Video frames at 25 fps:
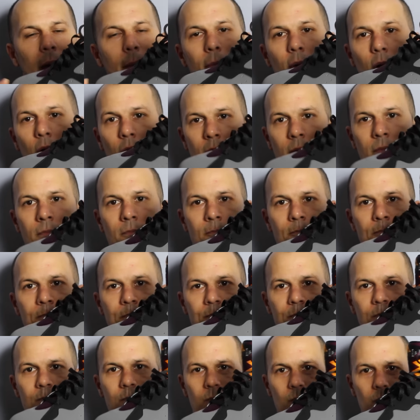I bought
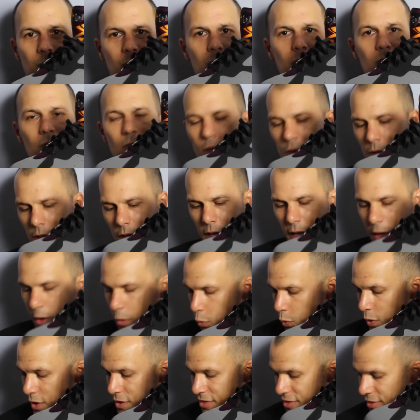
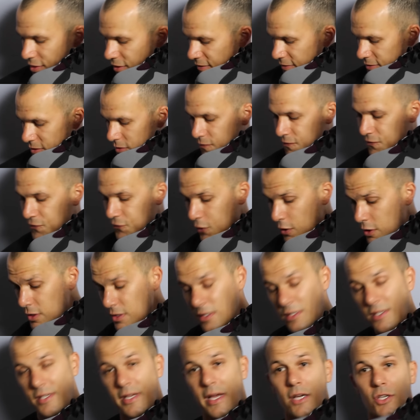them with the full
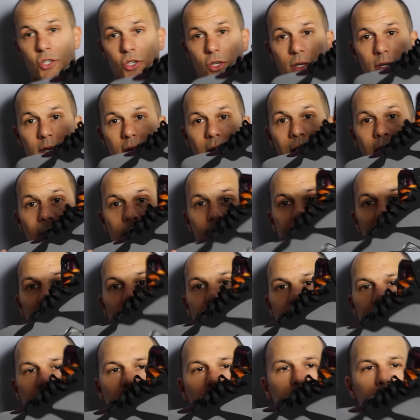intention. I'm
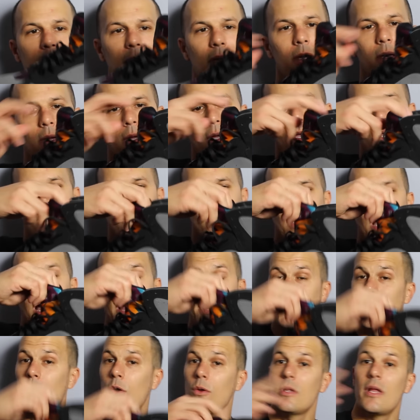not happy. I
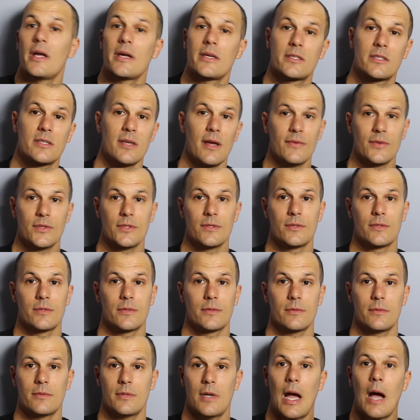don't like
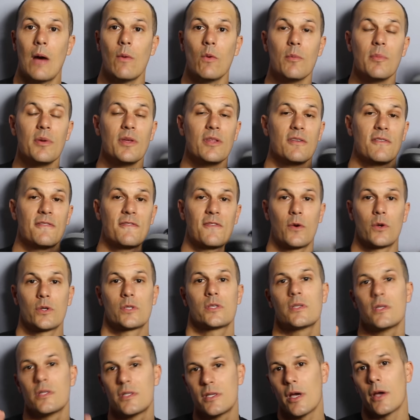7s. I will be the
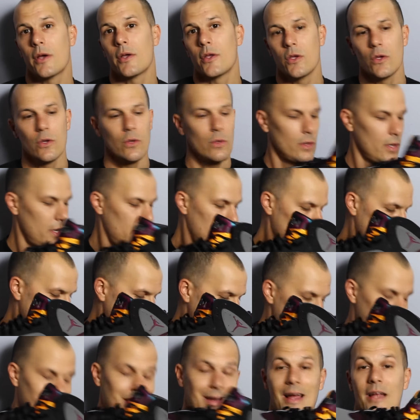first to tell you
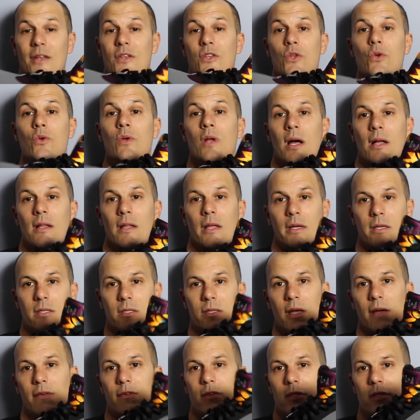that I do not like
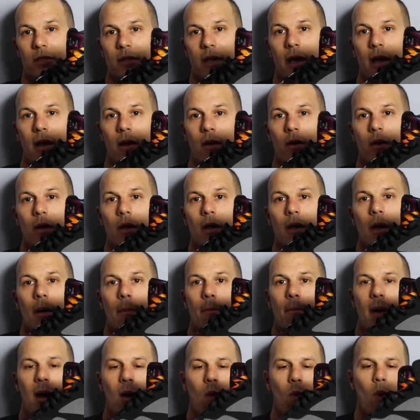7s. Now,
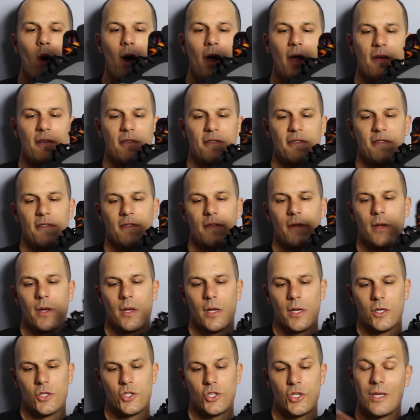my wife,
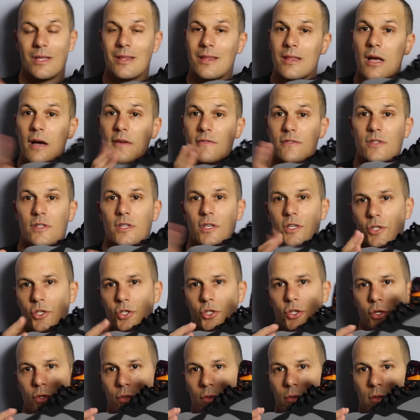she loves this
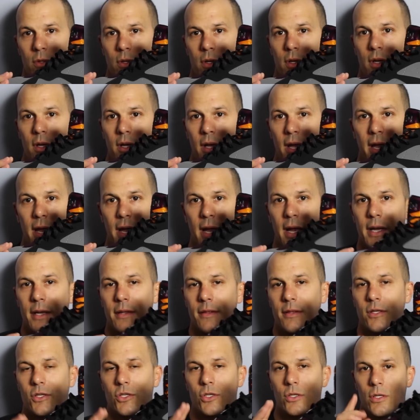shoe.
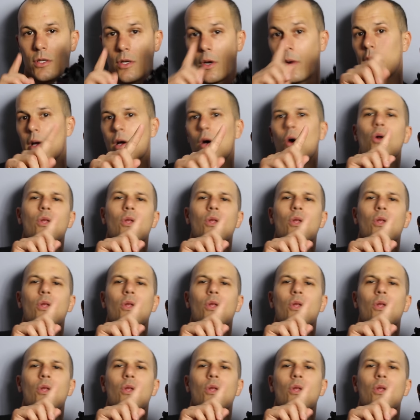And you know what?